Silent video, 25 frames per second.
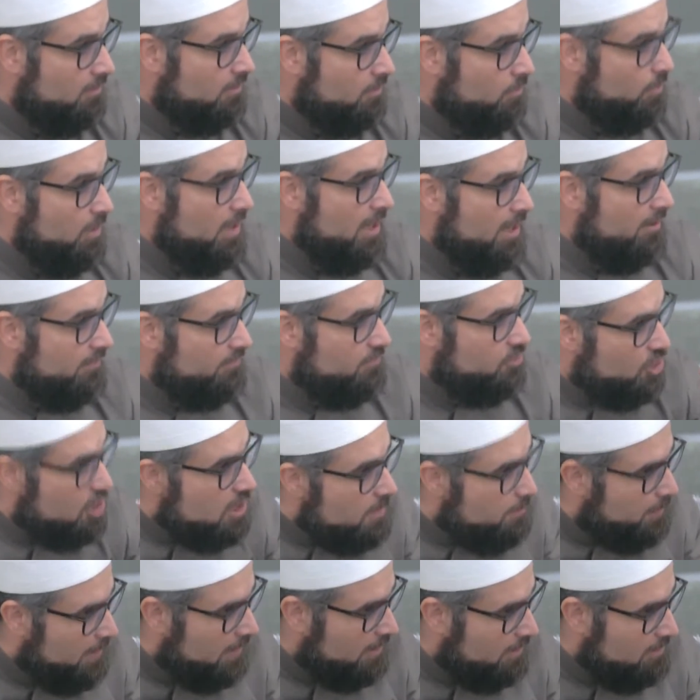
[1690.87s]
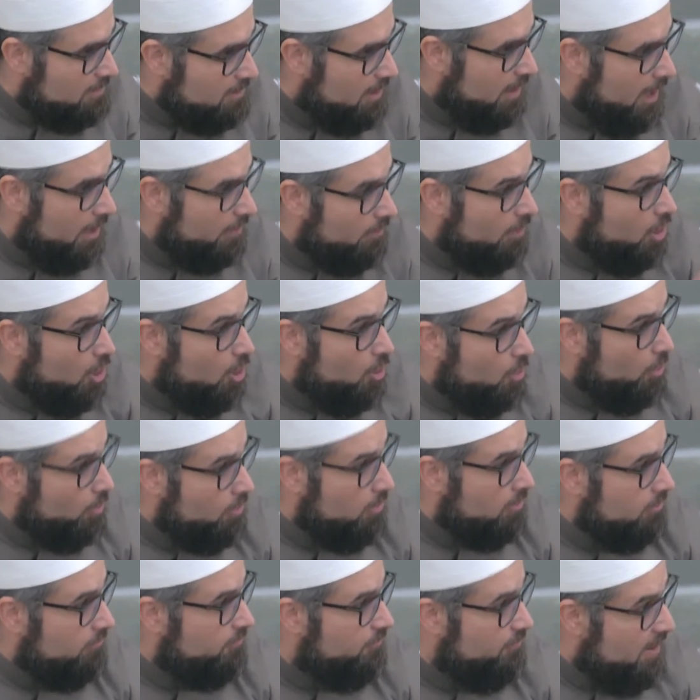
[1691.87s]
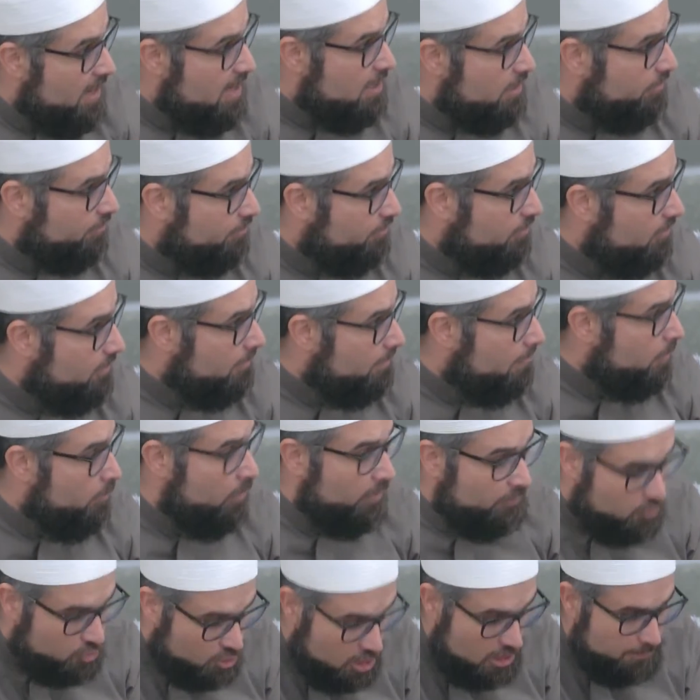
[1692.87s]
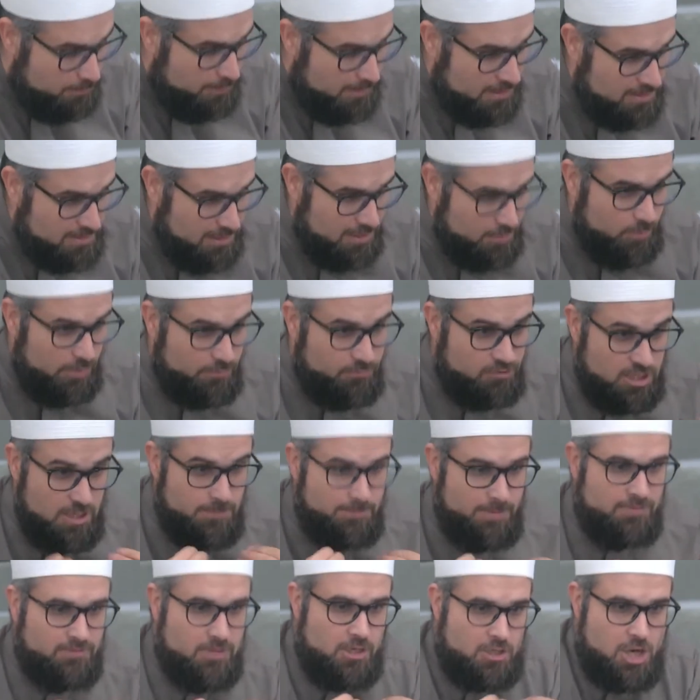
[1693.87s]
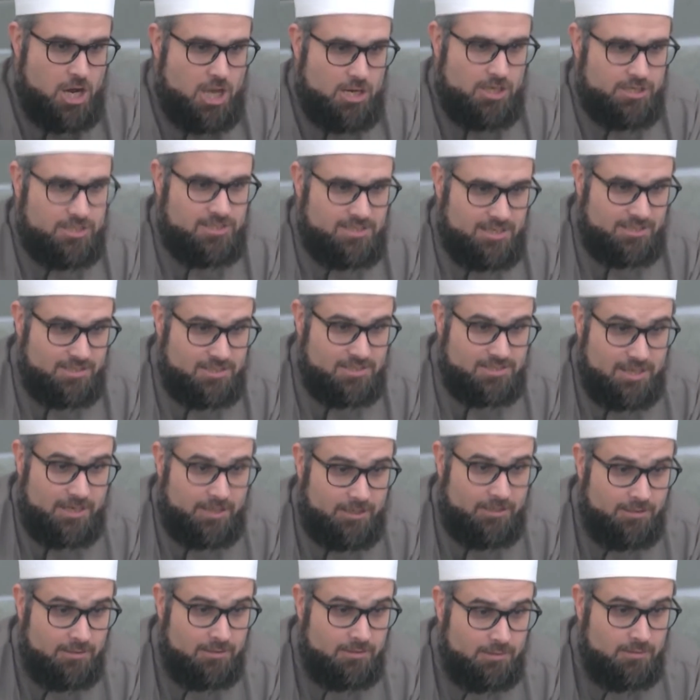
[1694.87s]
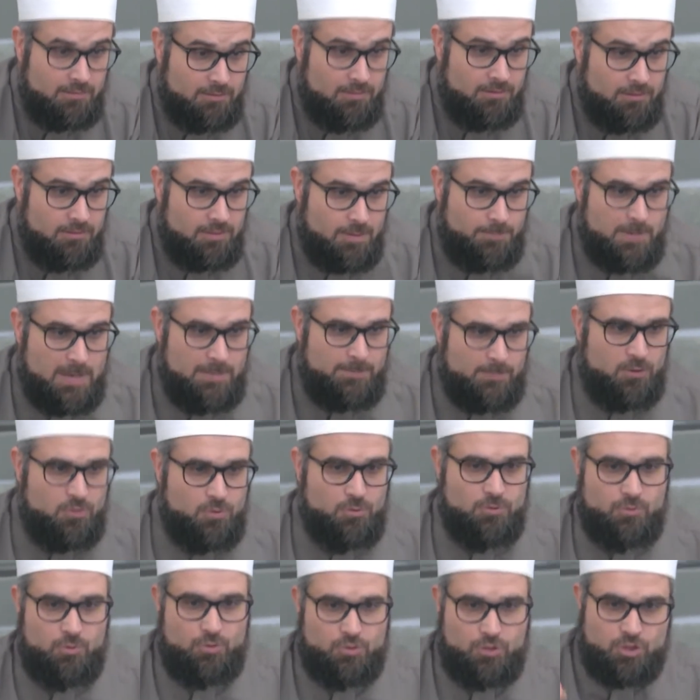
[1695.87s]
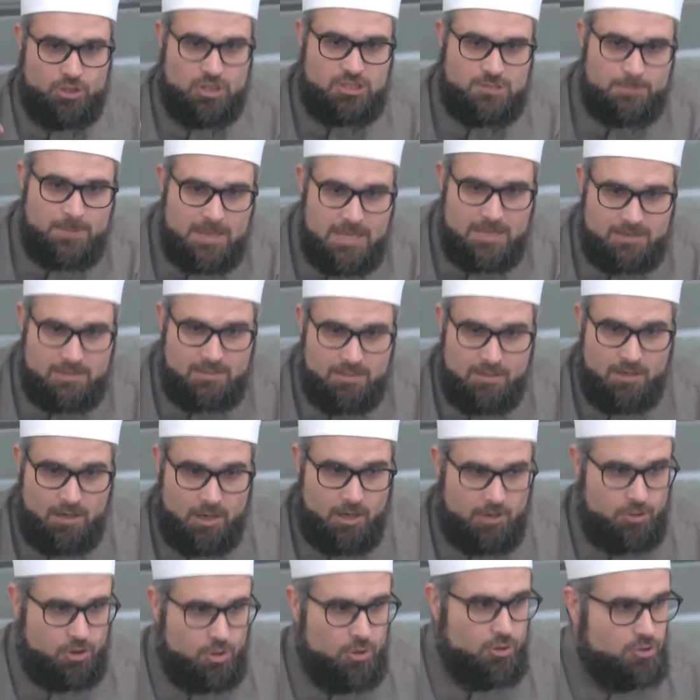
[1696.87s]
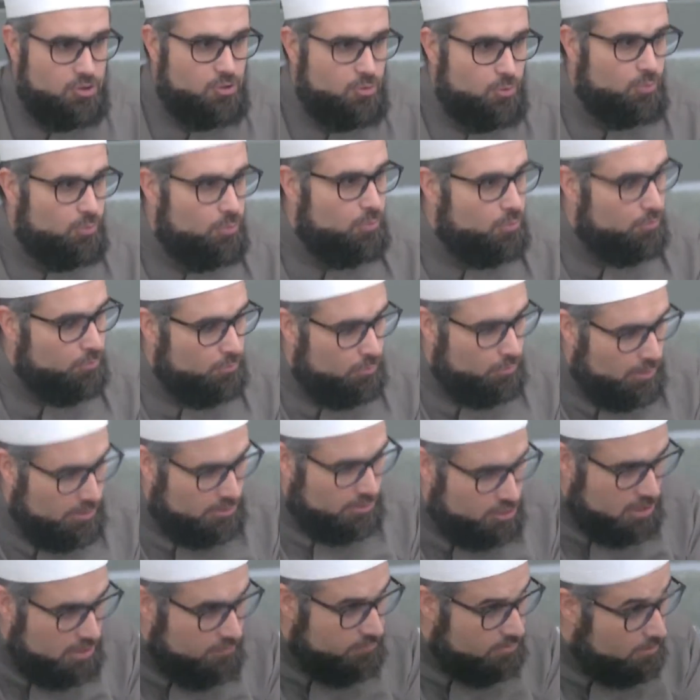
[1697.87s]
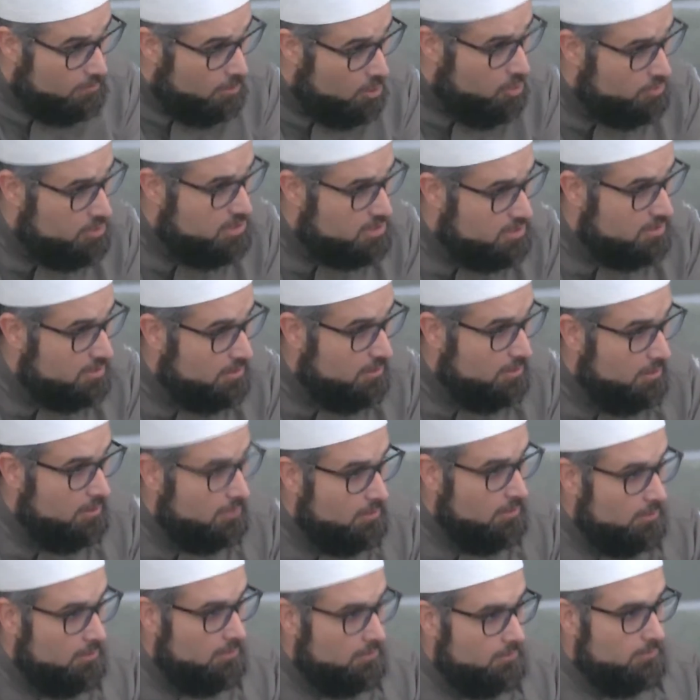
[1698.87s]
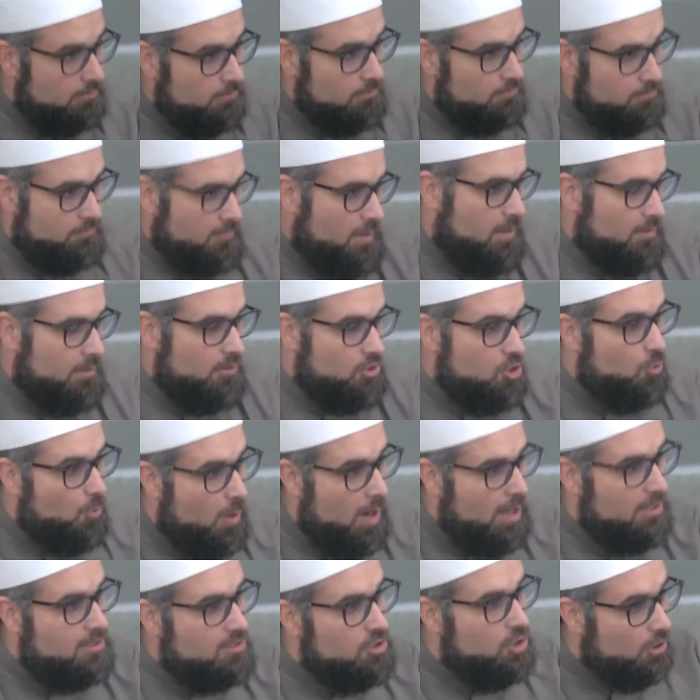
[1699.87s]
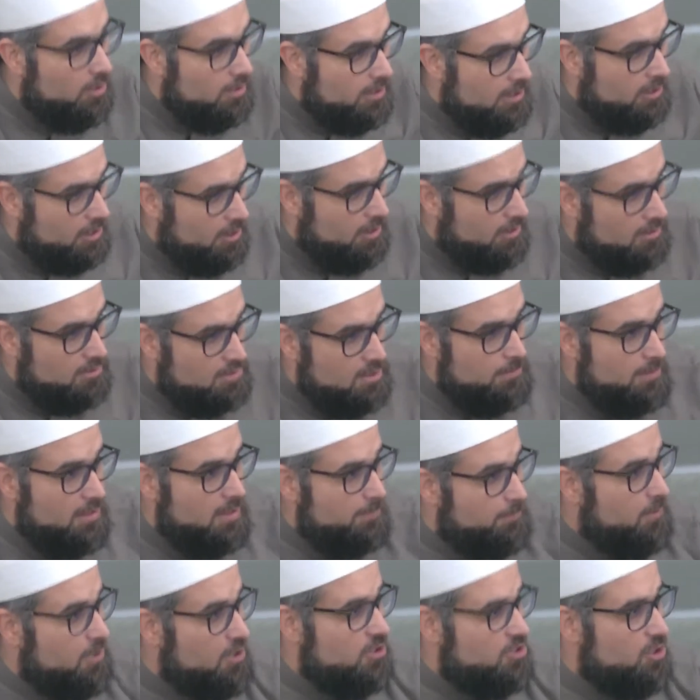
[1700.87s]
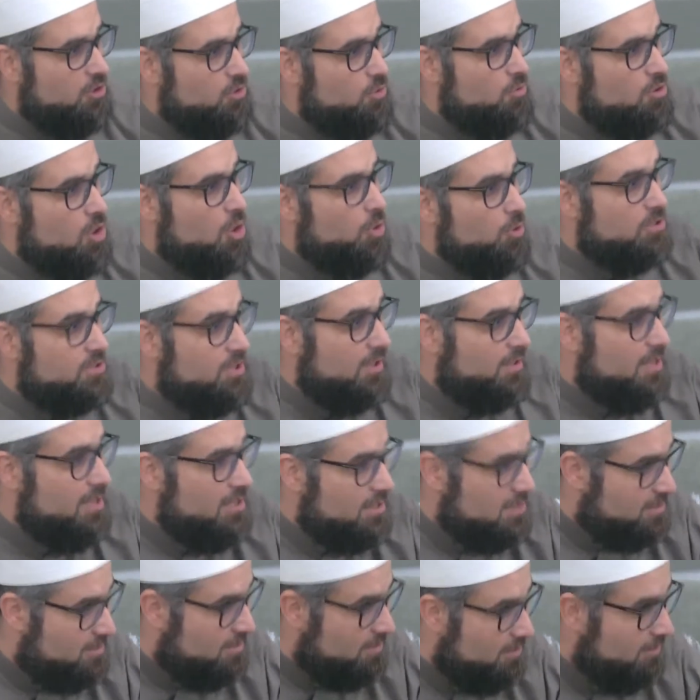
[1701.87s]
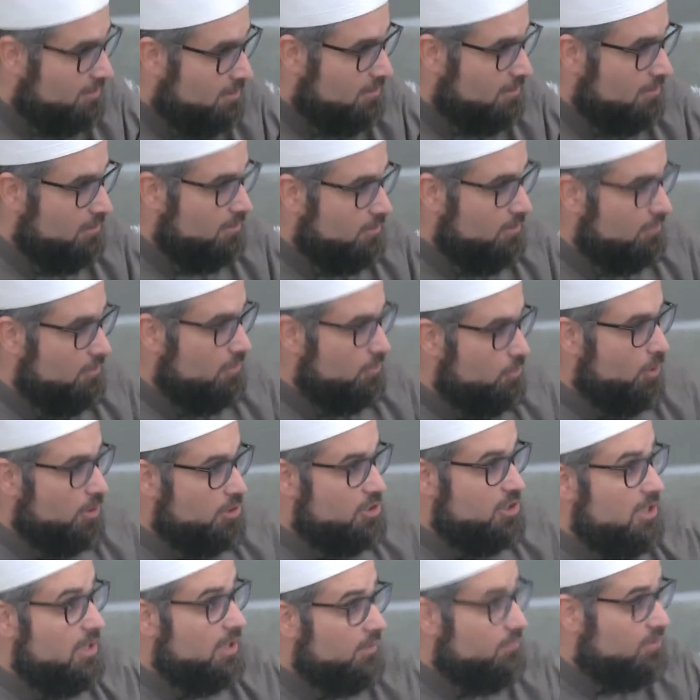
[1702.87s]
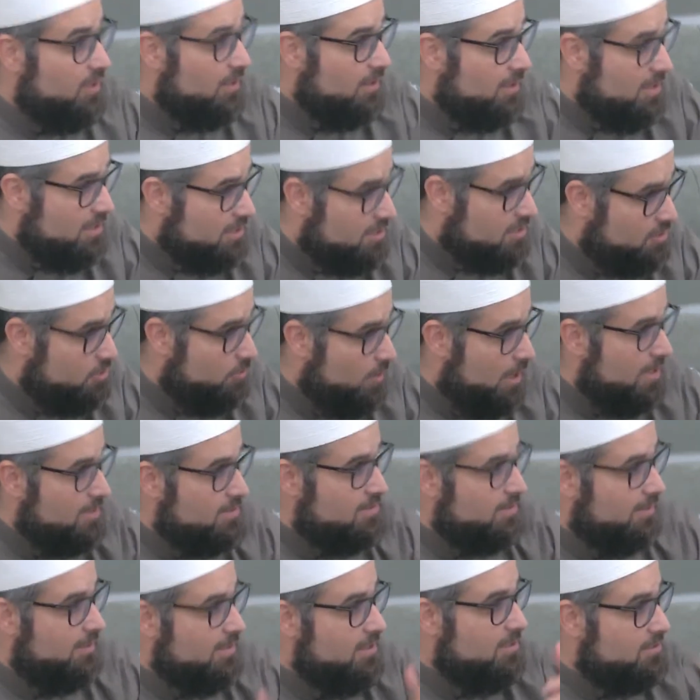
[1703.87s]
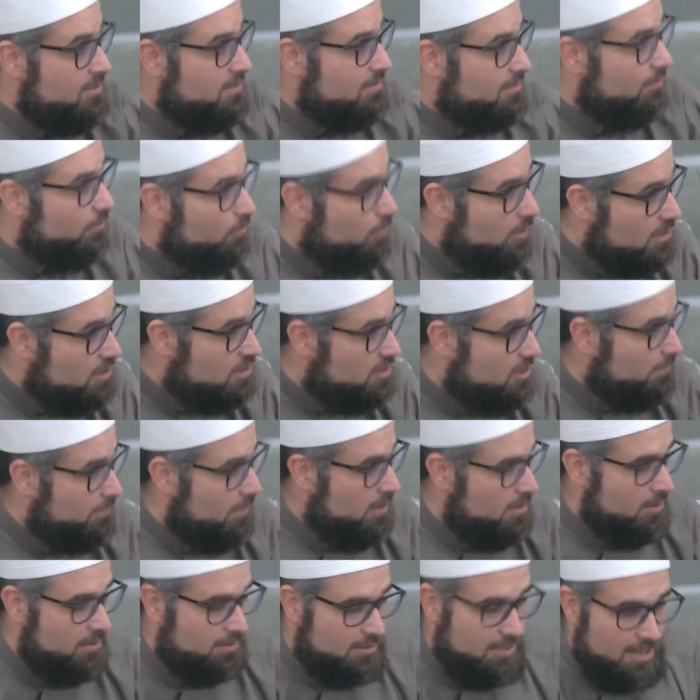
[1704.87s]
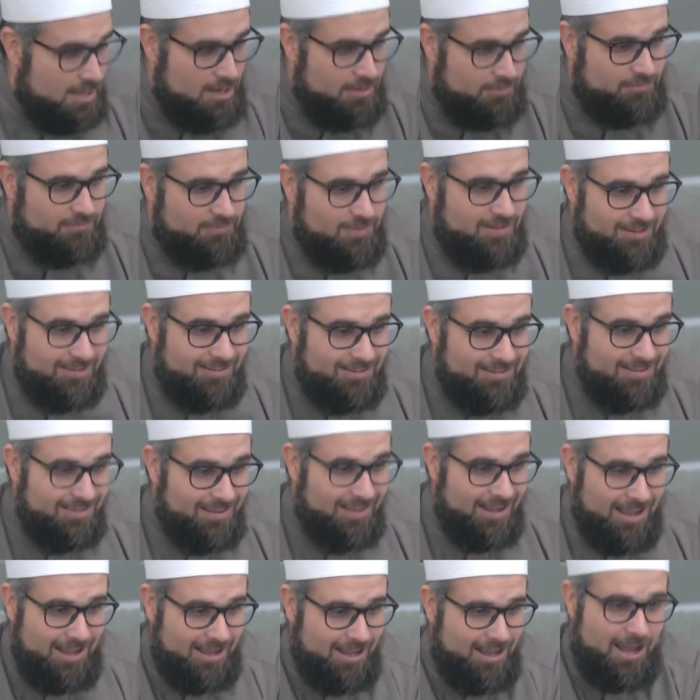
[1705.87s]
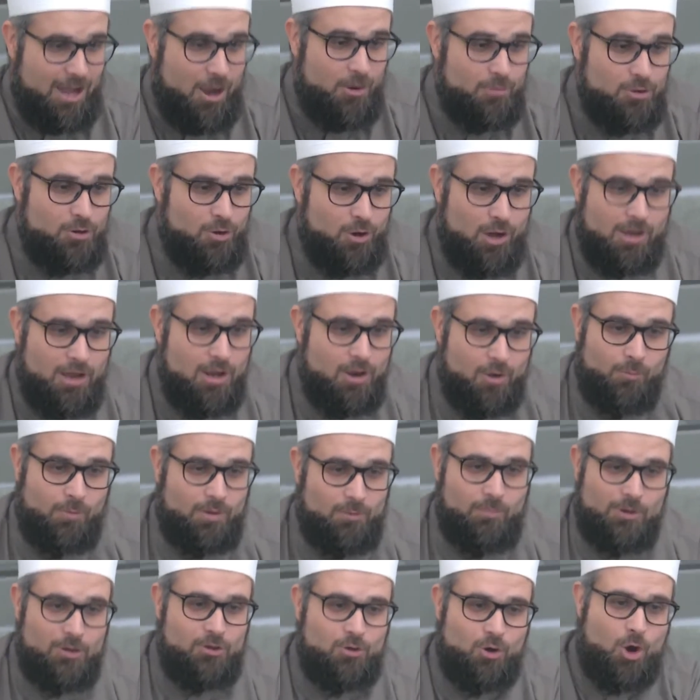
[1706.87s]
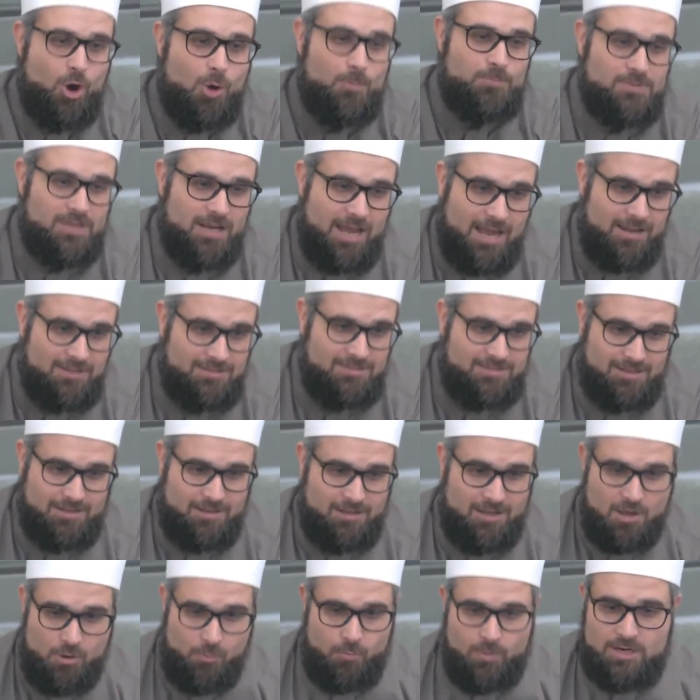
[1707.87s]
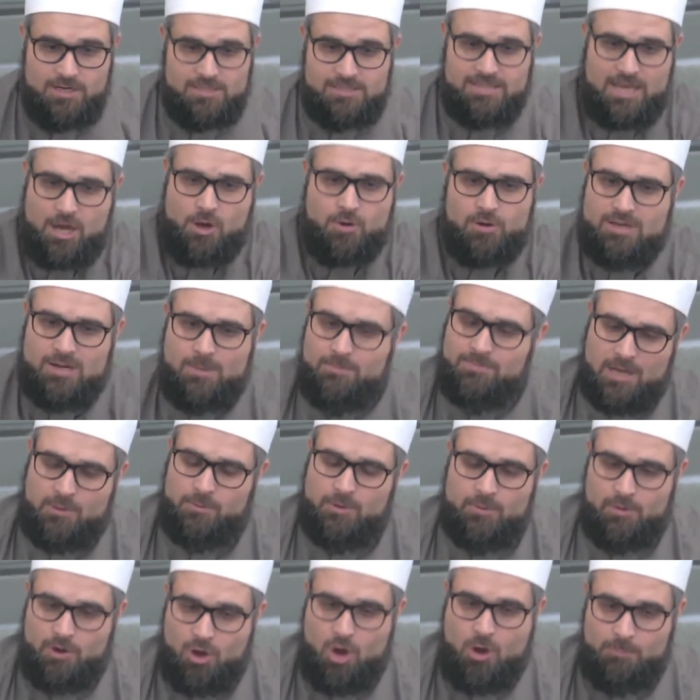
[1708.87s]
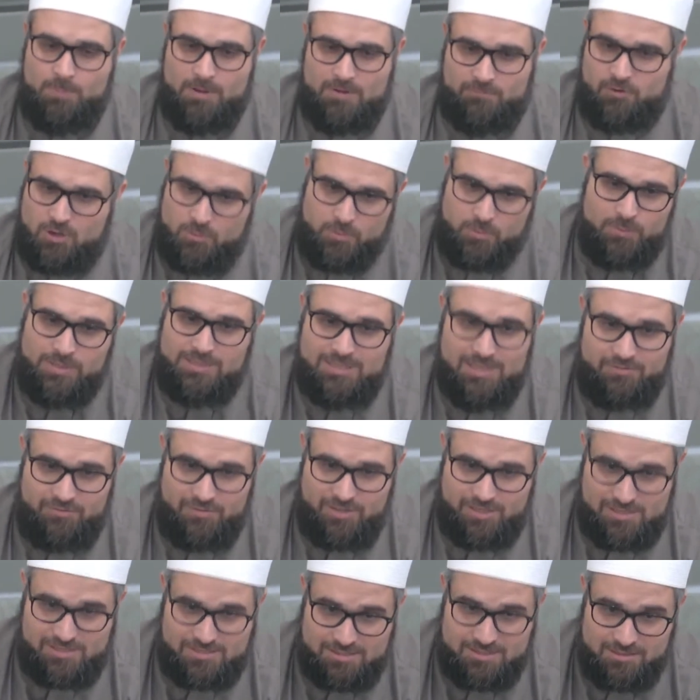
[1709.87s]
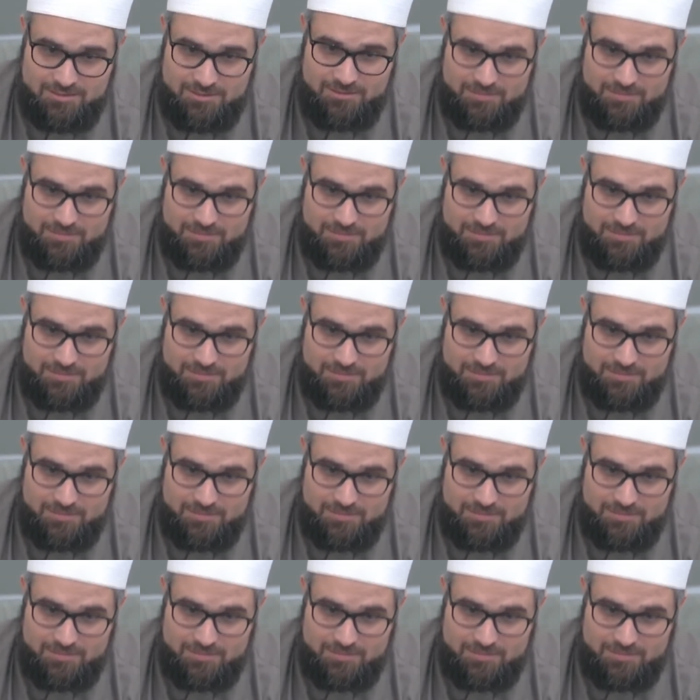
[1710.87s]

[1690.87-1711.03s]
We have cheapened our own faith. We've cheapened it. We've cheapened the knowledge that is there. The people who should speak are those who achieve the most. You want your leader to be the person who knows the least, who achieved the least, who has the least wisdom and kayf. What do you hope to what is the outcome that we were hoping for when we did this?